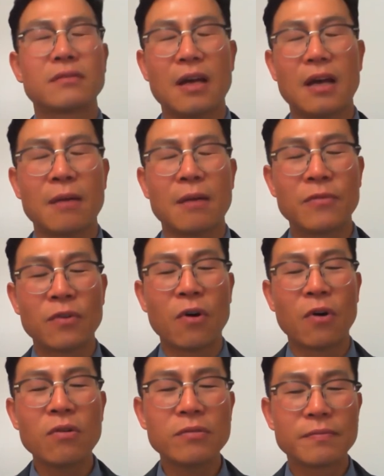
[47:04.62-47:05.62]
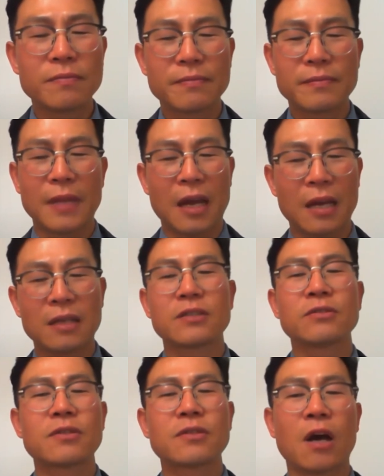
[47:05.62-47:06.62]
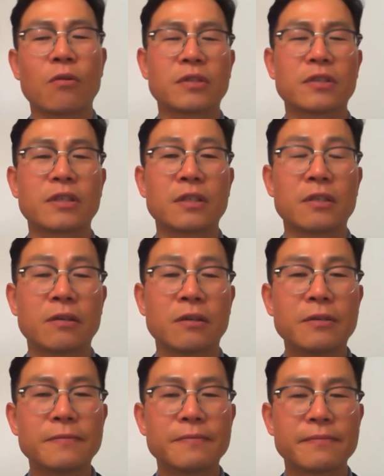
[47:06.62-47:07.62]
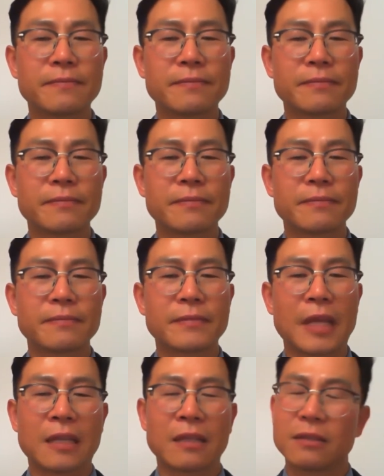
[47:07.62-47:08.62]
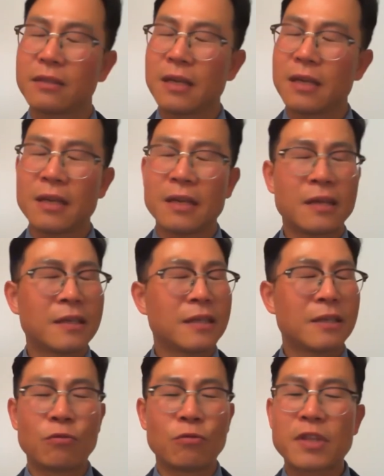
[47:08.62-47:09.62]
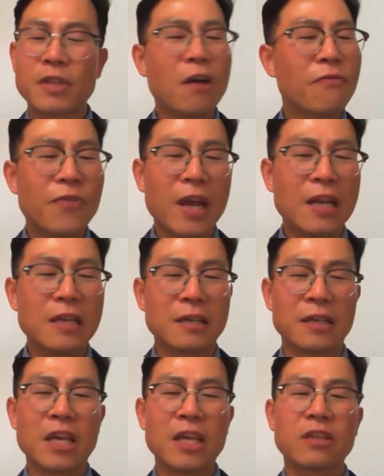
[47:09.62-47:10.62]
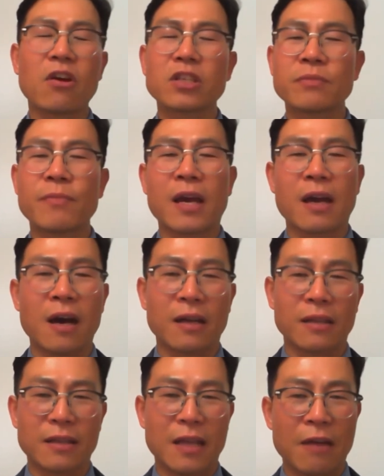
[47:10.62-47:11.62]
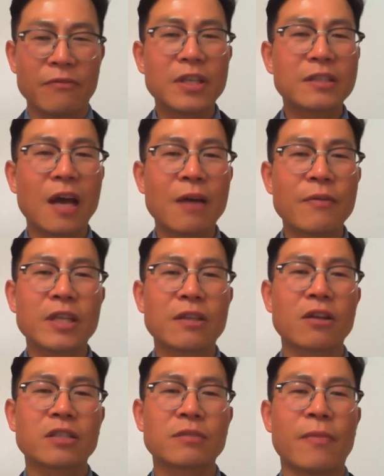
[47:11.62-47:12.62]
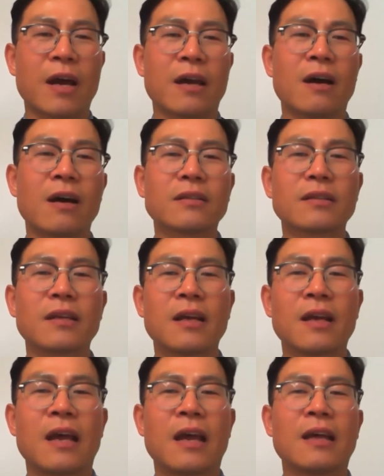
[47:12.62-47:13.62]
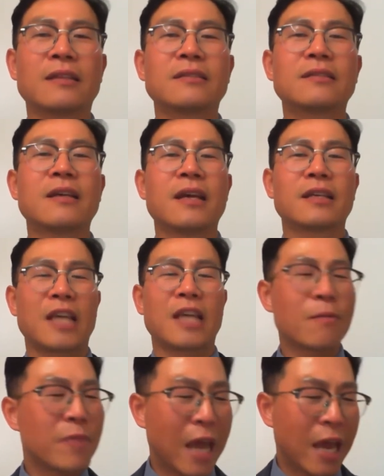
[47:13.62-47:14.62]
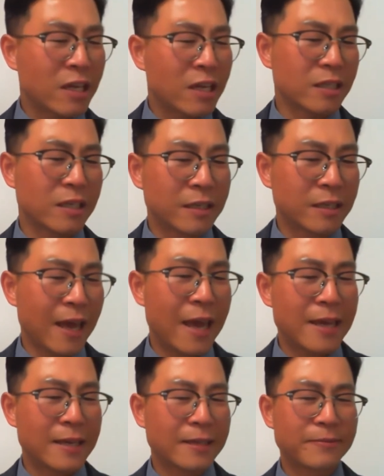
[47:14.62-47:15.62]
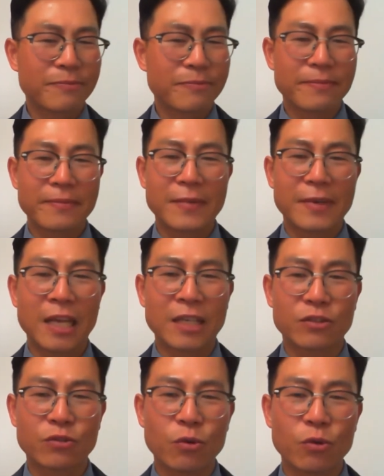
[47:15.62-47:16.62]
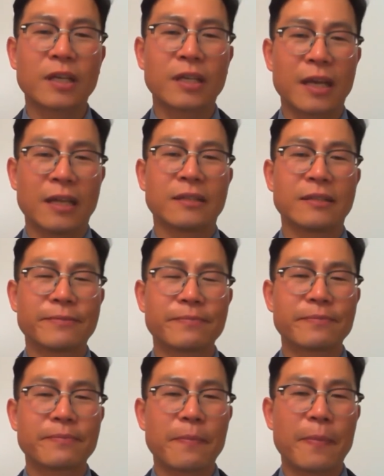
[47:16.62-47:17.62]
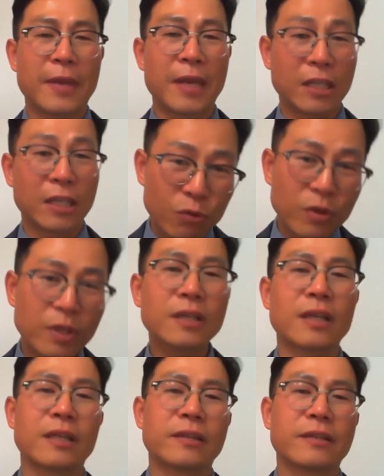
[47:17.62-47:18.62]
I'm low, I listen to our CEO. Then without failure, he touched my heart. Every time he touched my heart and gave me energy. Hey, let's do it again. Let's do it again.